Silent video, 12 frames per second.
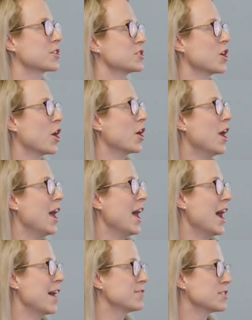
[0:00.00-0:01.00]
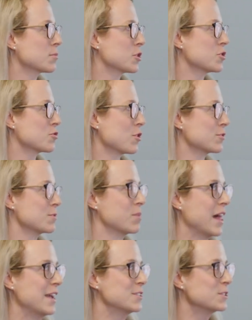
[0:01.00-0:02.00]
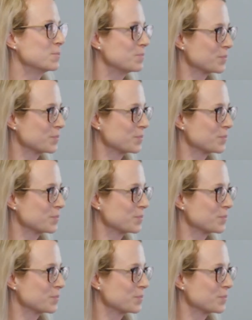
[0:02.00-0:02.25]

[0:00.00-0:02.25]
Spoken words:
So have some controls in place.